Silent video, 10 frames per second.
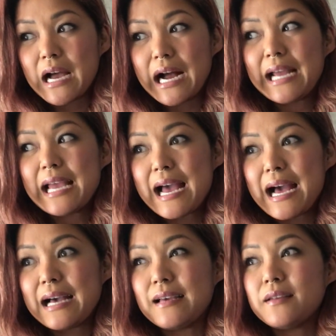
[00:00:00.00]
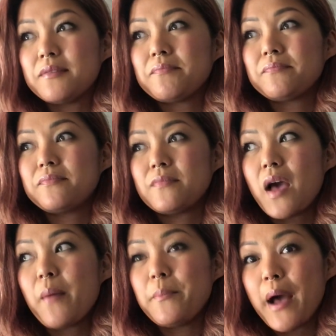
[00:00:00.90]
I had
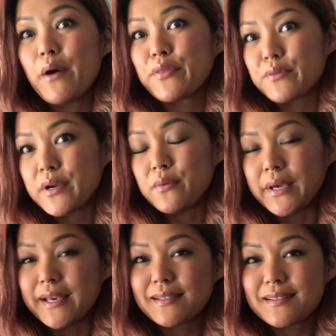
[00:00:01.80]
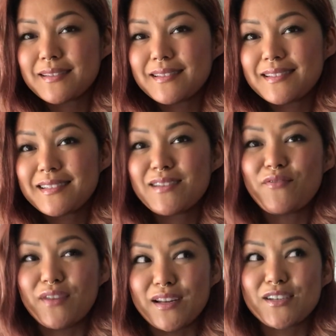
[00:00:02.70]
about 3 weeks to
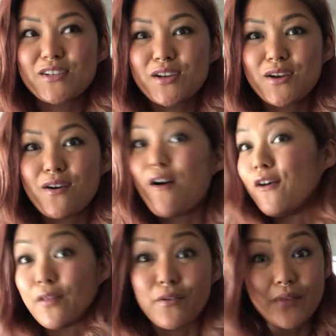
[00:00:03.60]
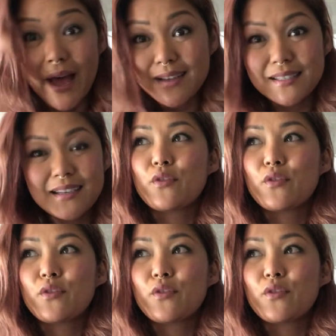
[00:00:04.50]
finish all of that.